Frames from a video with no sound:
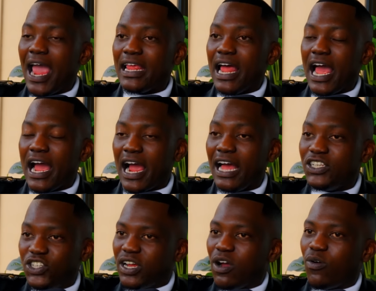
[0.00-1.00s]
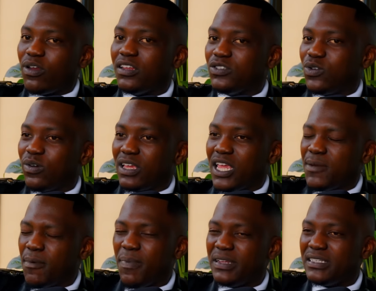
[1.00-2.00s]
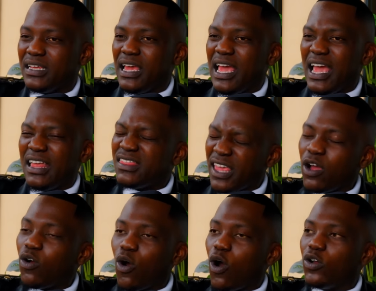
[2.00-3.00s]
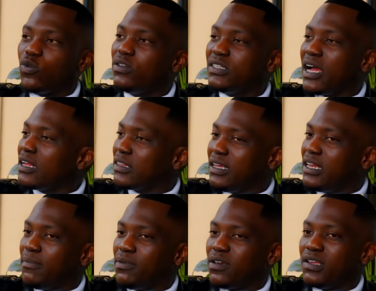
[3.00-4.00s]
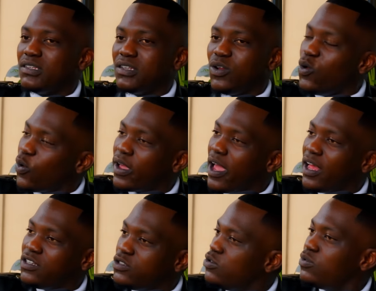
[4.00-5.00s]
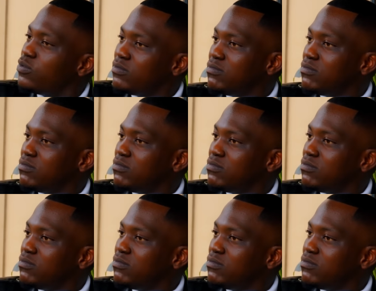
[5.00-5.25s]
I got you, you keep it. But thank God, because look at you.